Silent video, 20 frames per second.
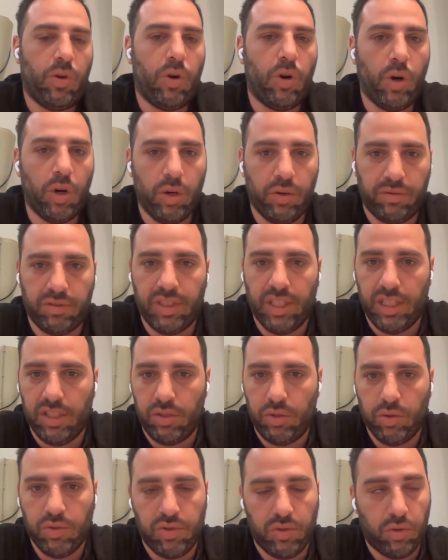all of the
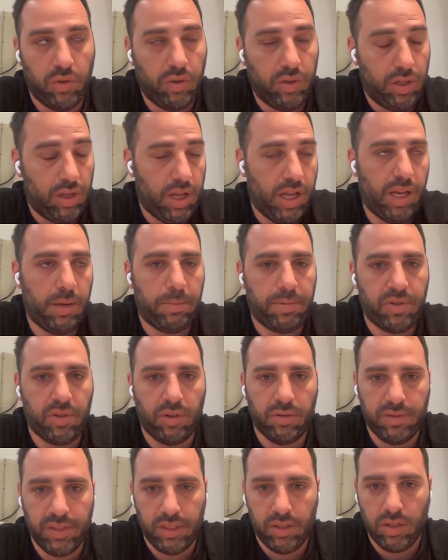issues or help
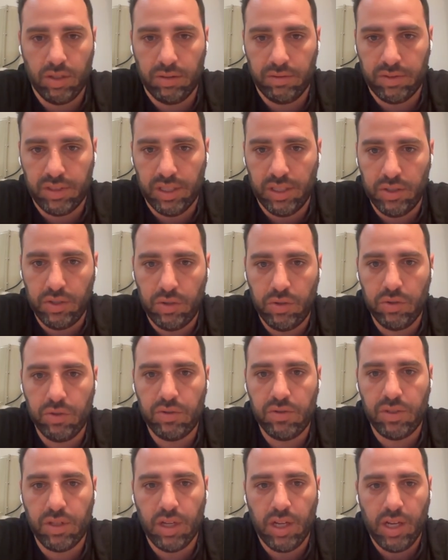solving all of the
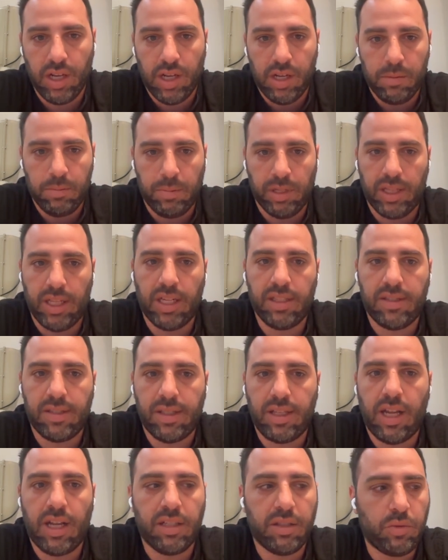issues, but let's
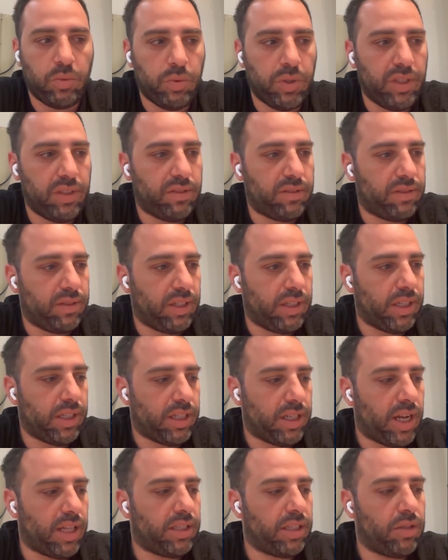start with
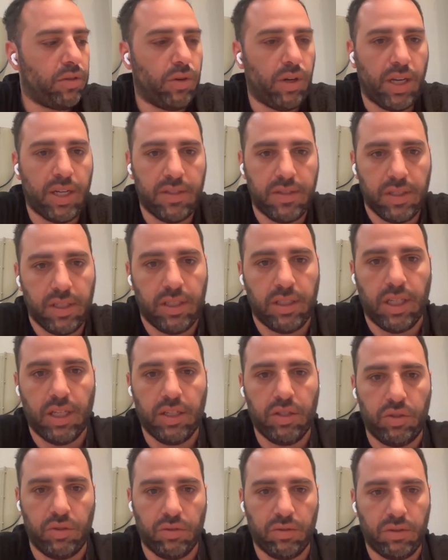categorizing
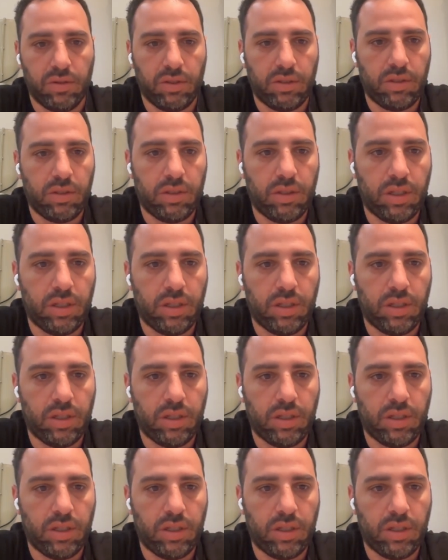the issues.